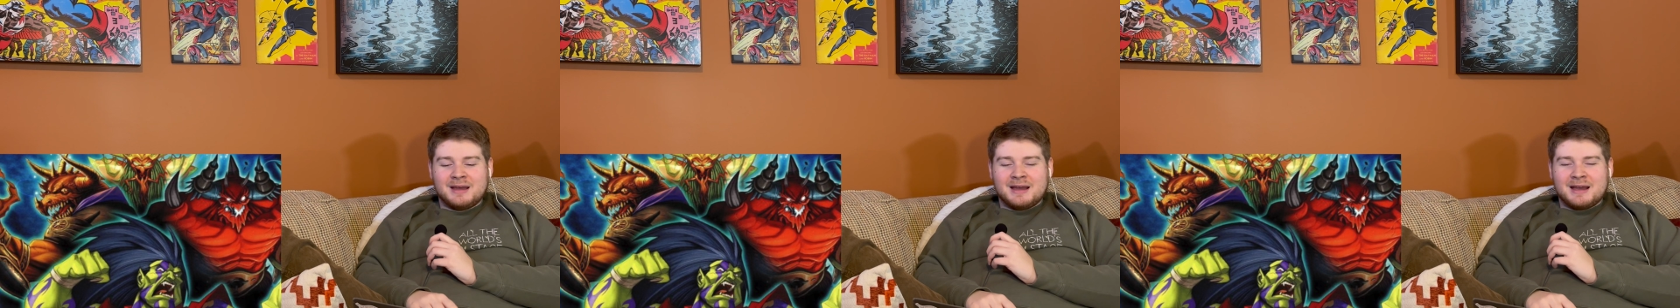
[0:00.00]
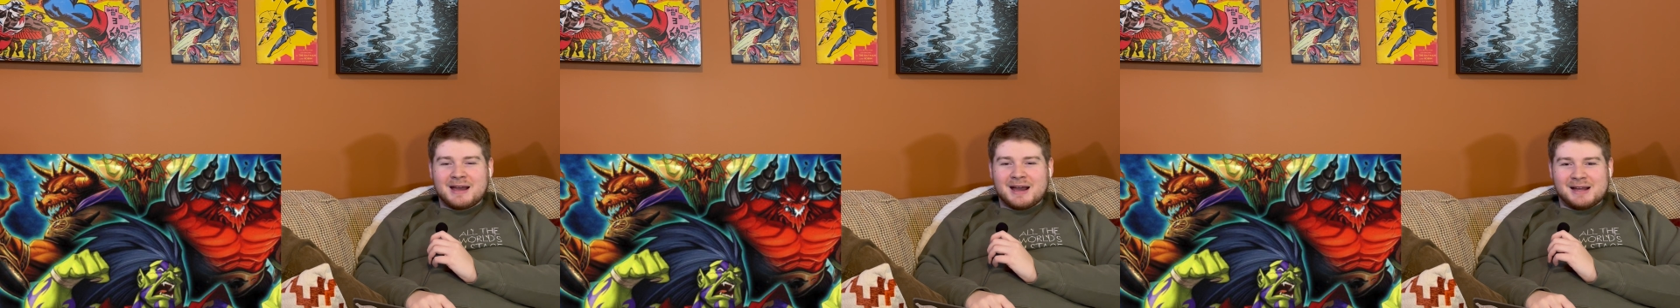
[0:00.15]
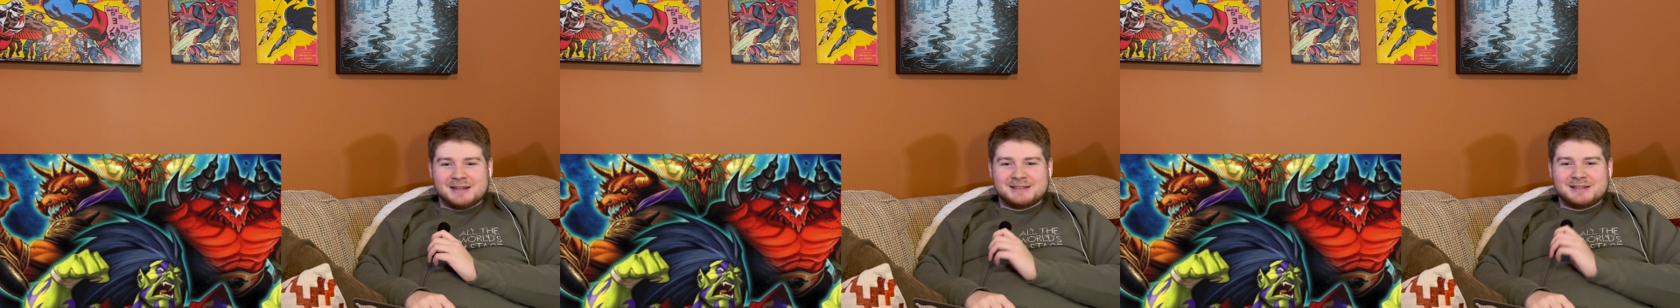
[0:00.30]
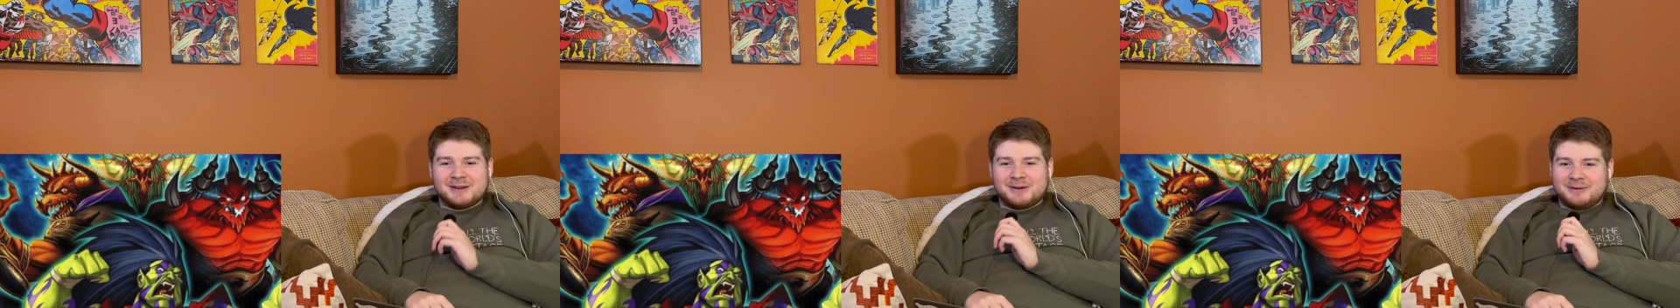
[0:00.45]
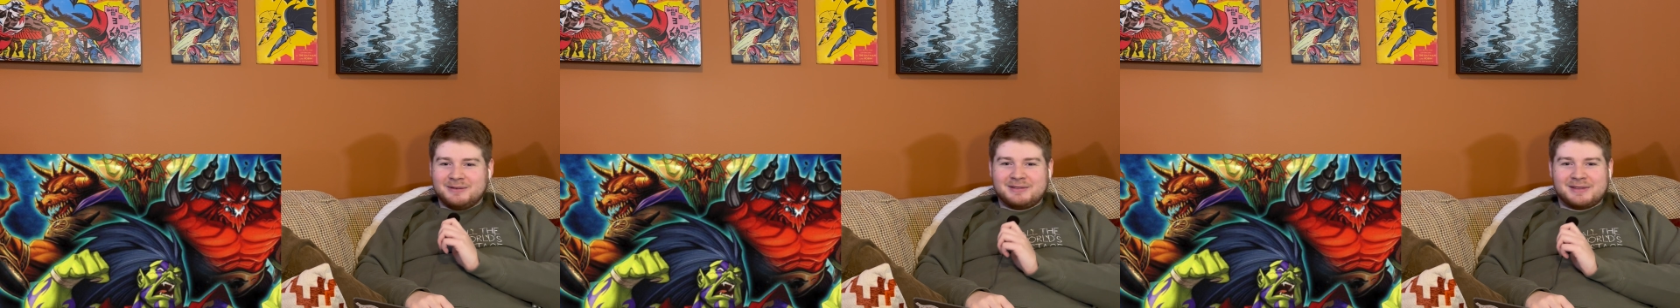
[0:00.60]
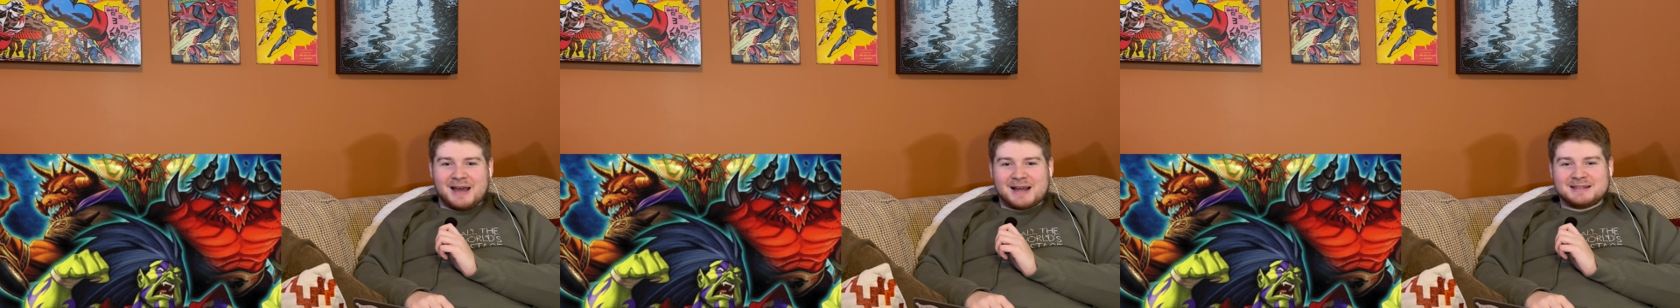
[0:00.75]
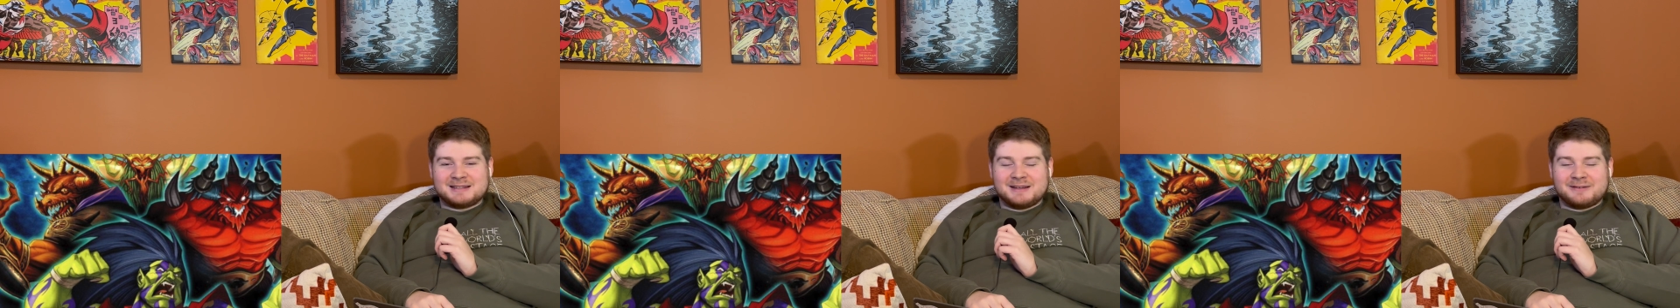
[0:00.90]
And so
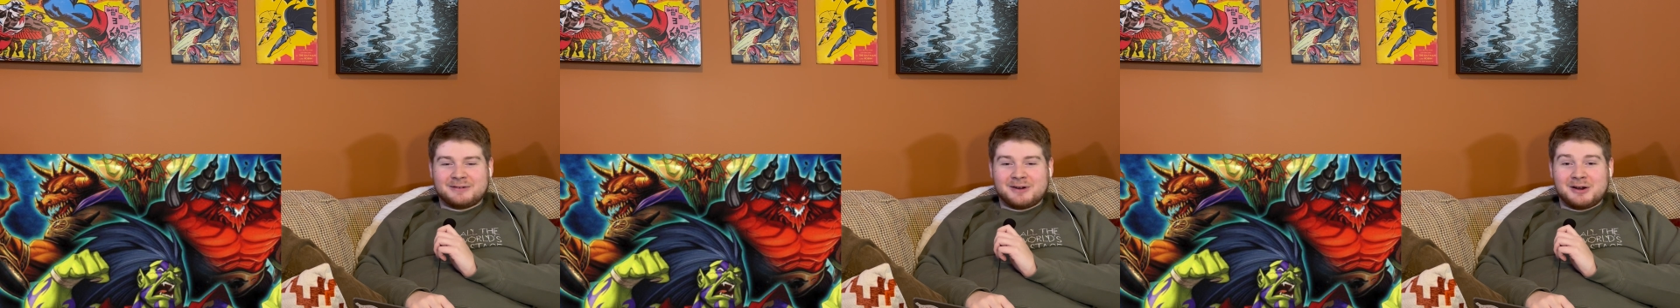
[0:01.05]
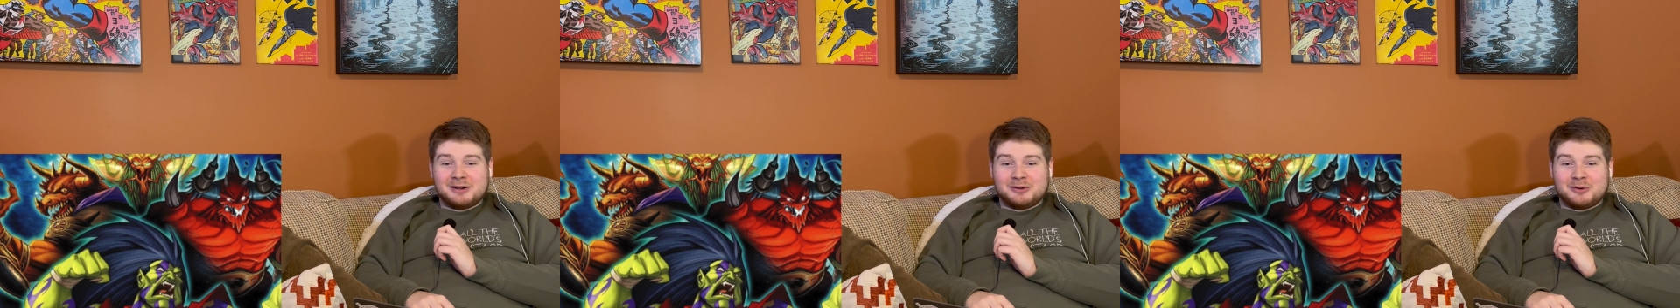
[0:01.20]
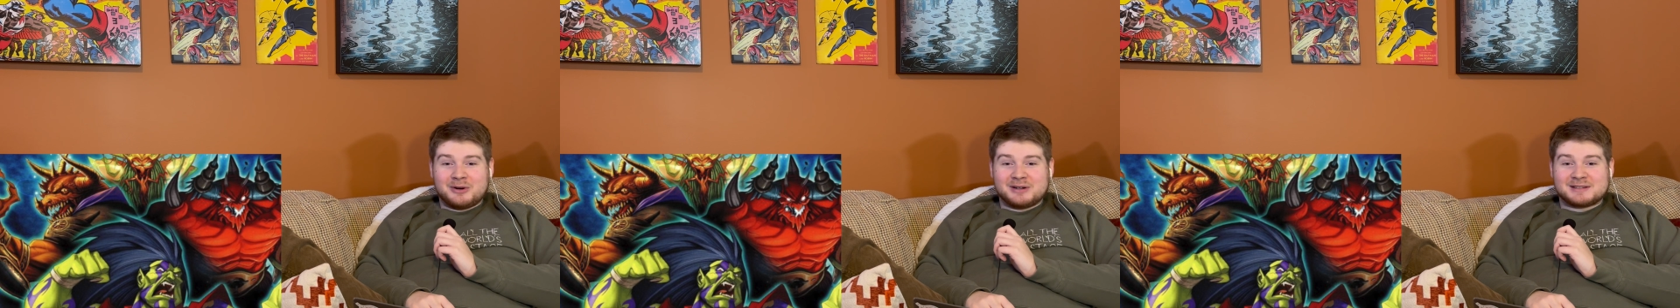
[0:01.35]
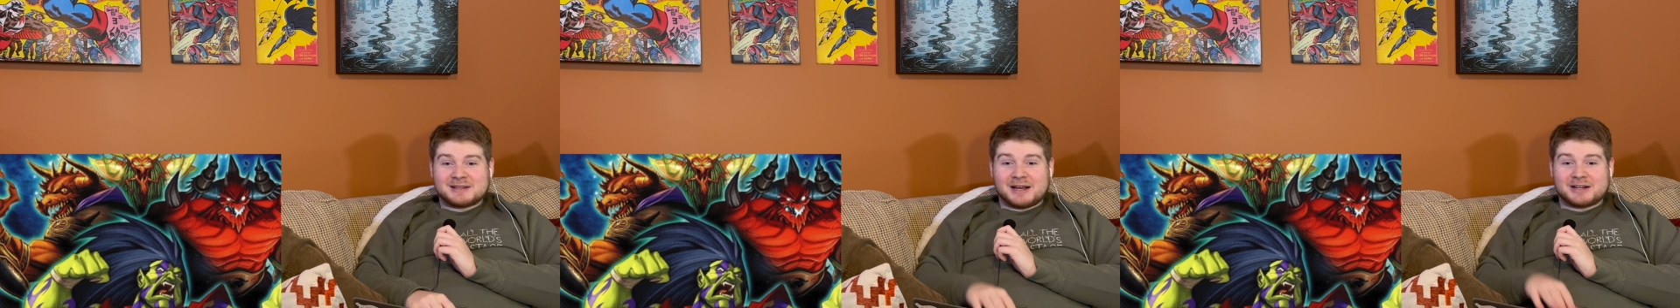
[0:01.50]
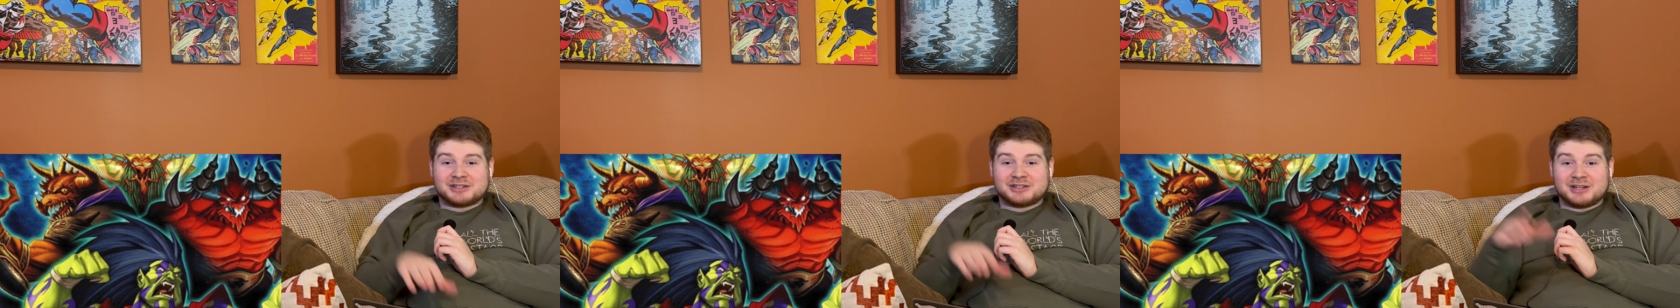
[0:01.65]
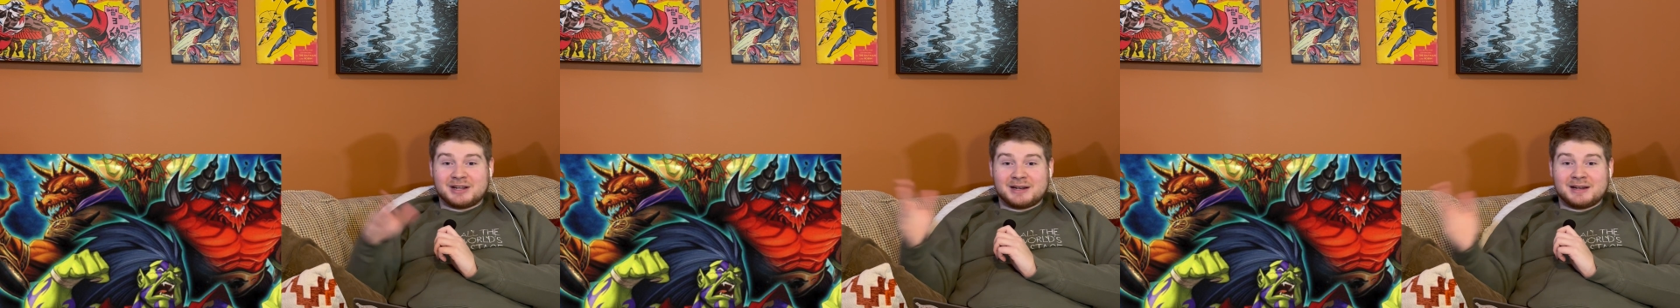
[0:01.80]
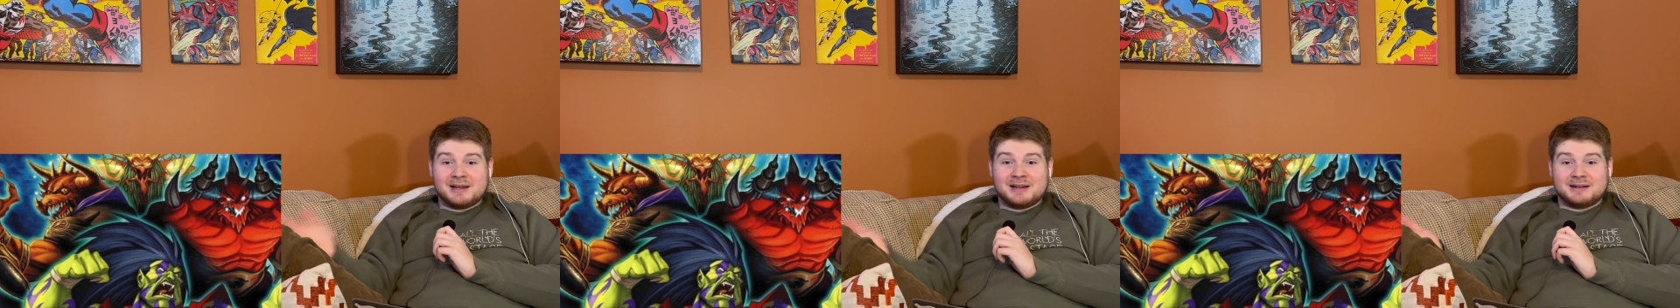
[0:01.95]
that's it for our lore
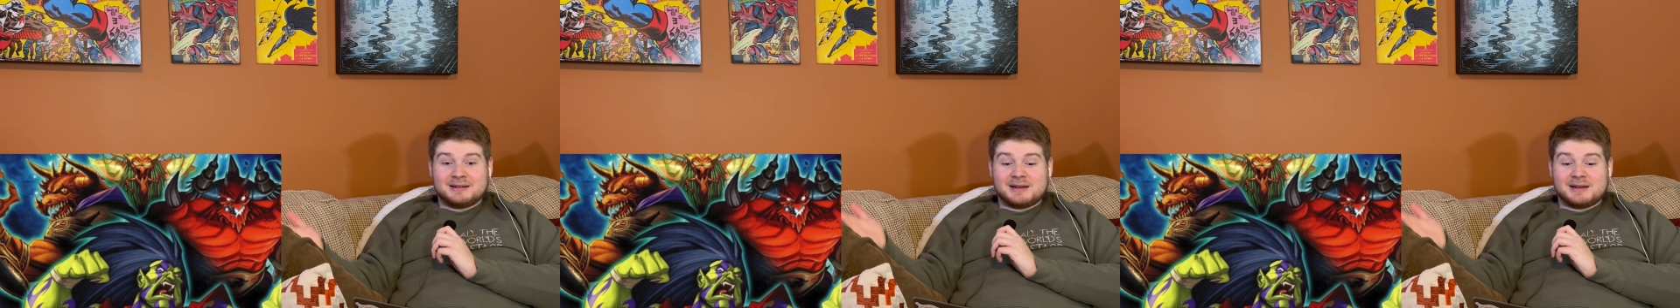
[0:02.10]
section.